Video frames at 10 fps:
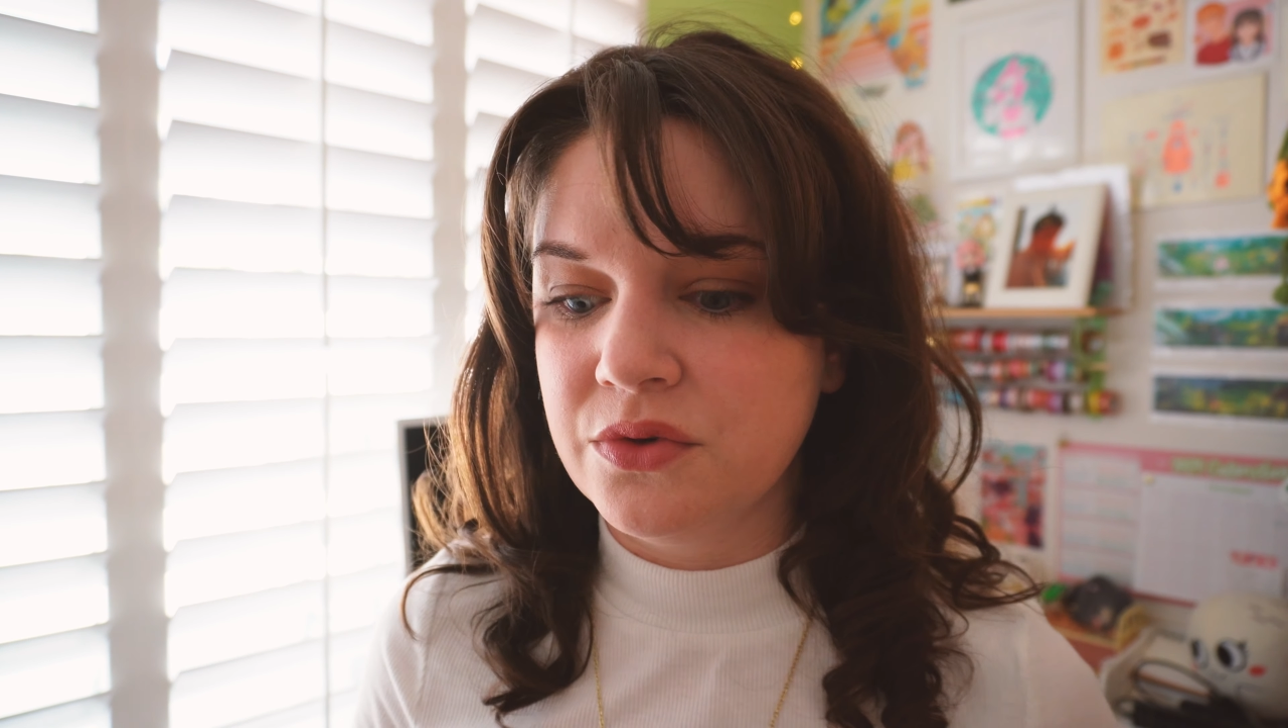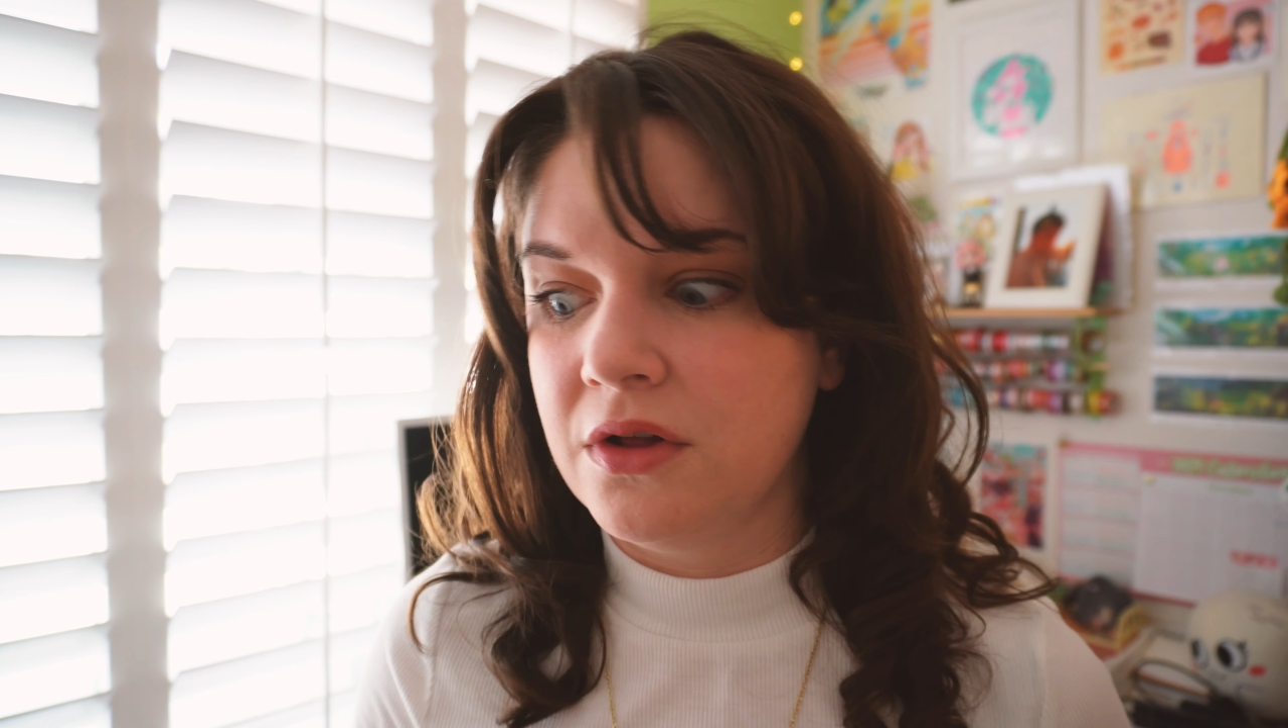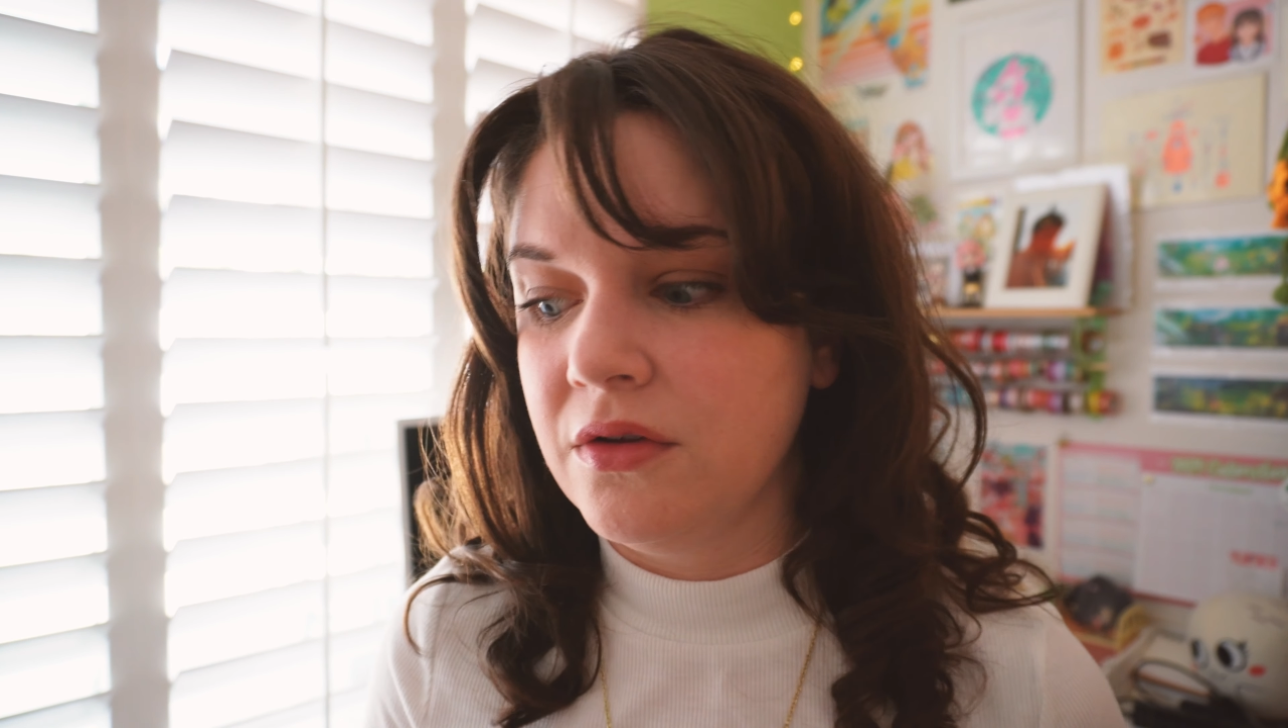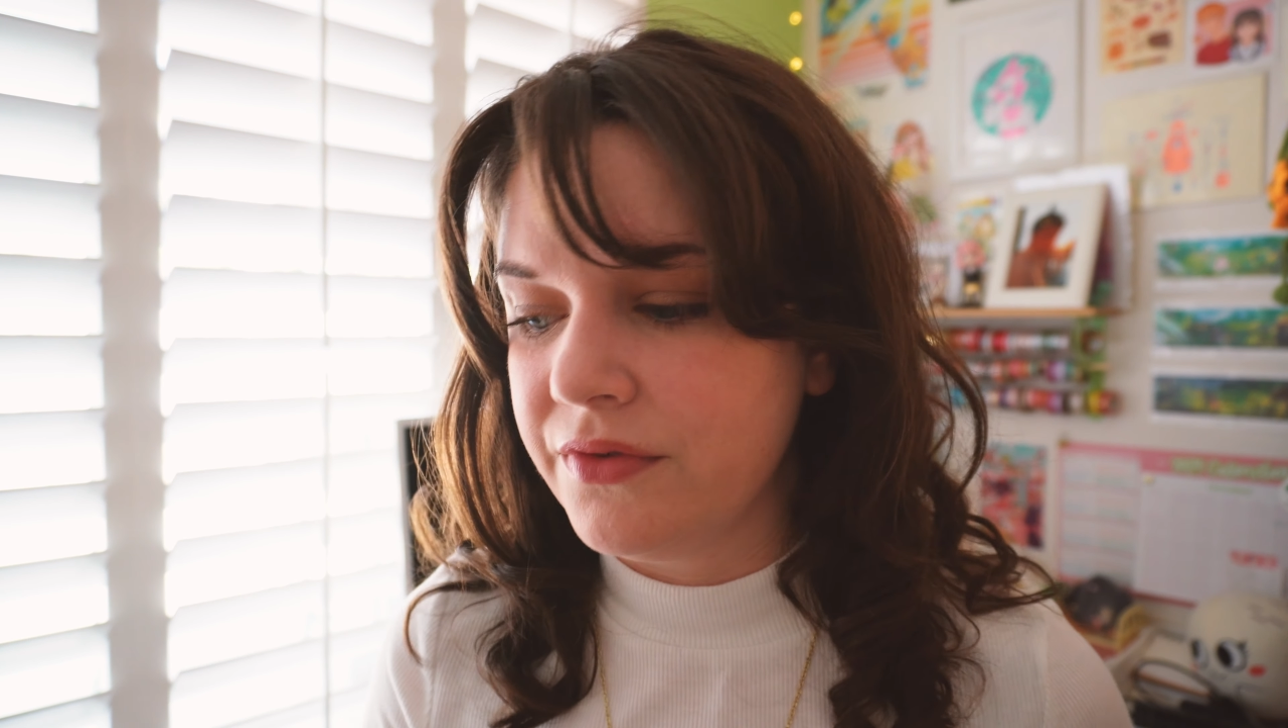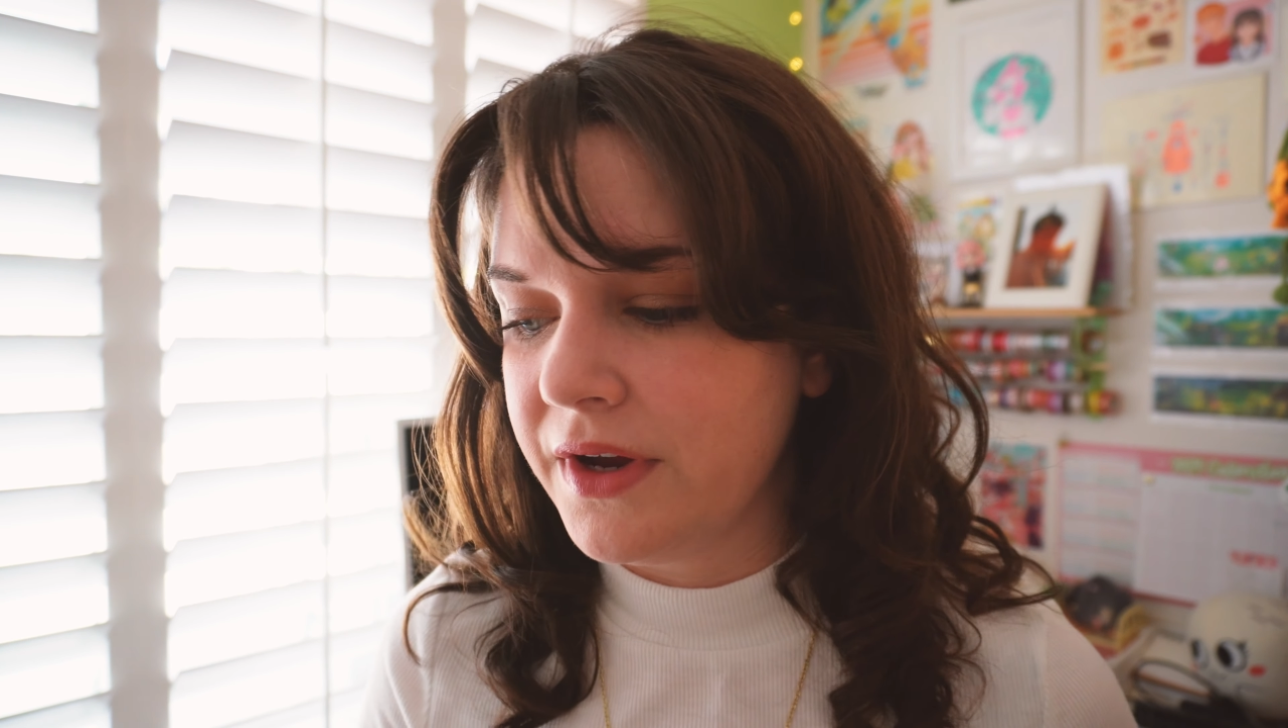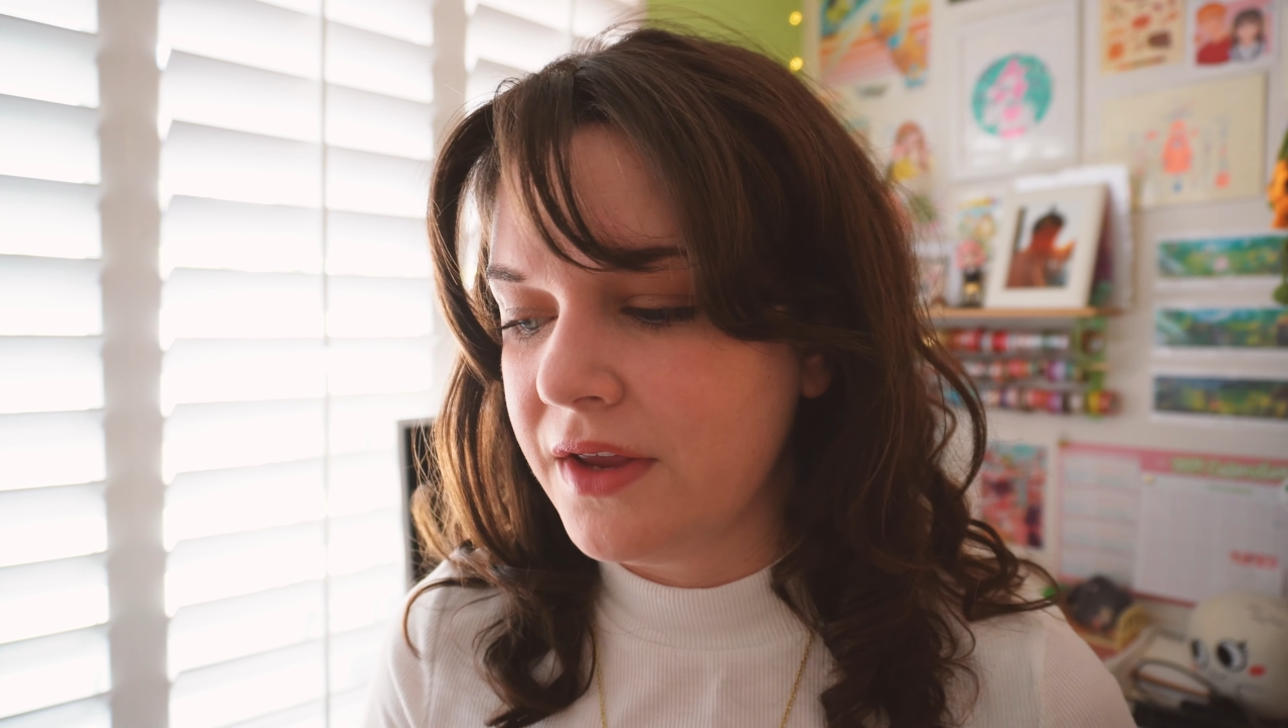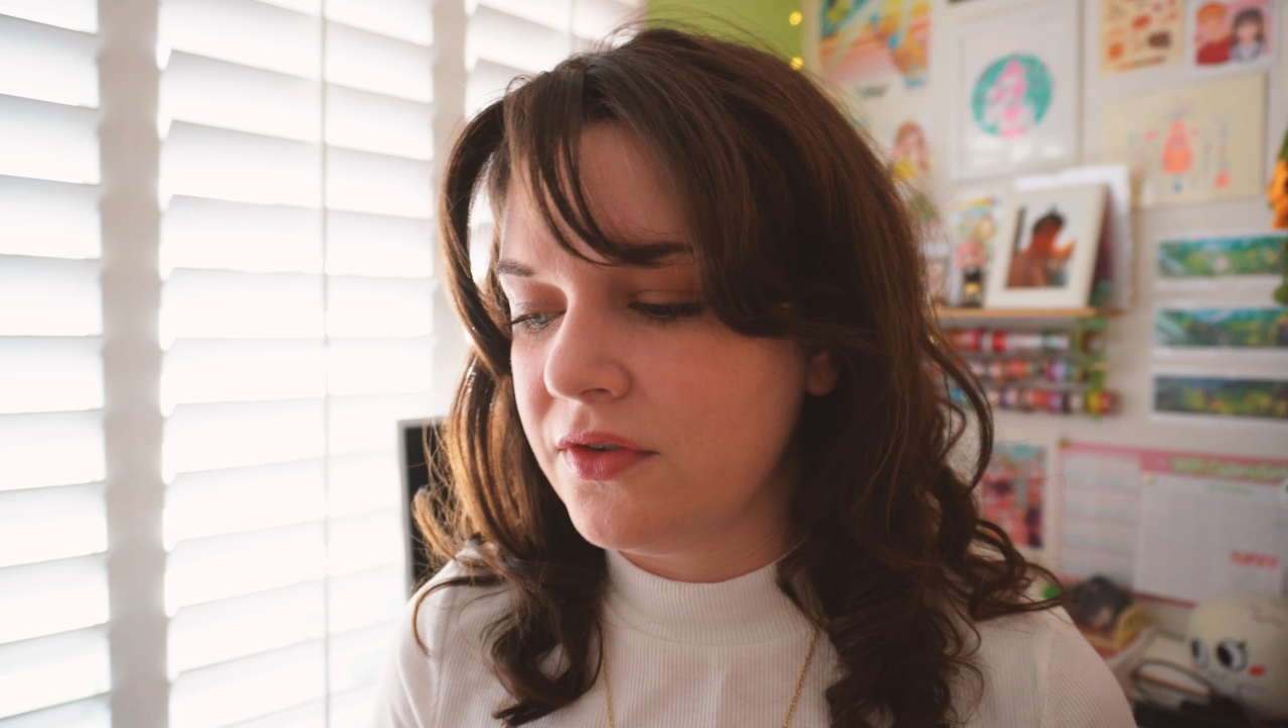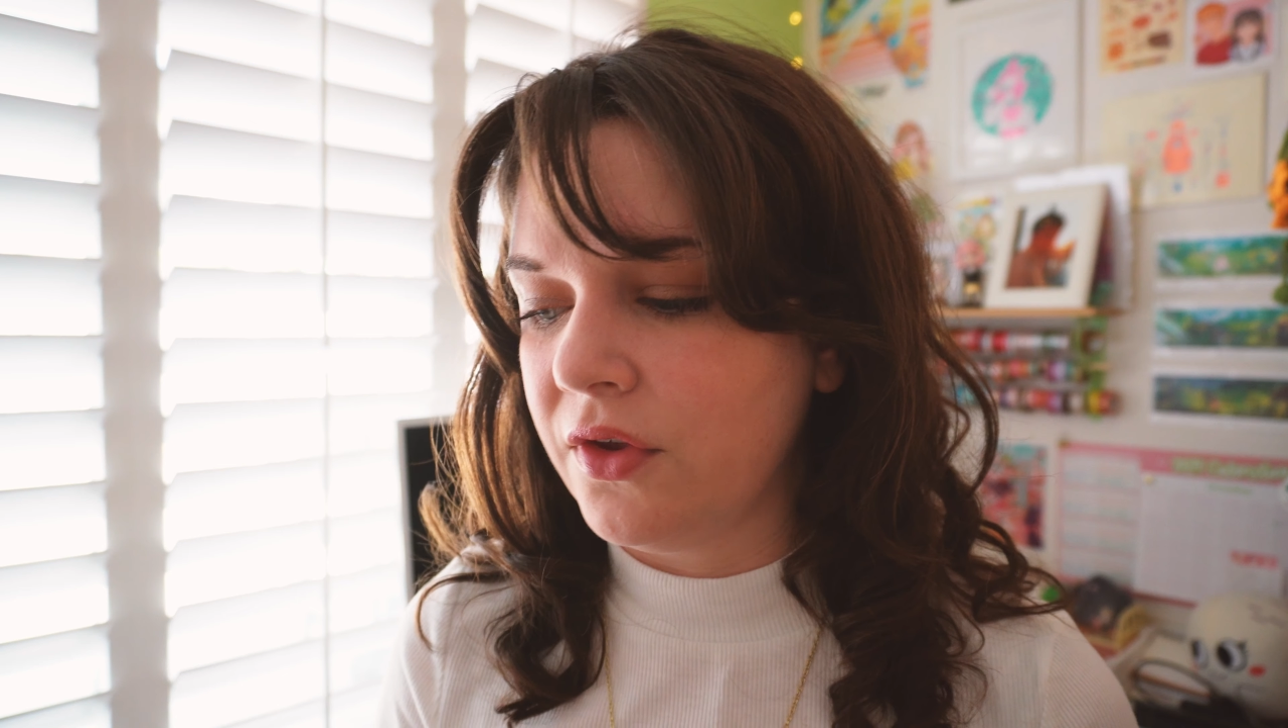it all over again.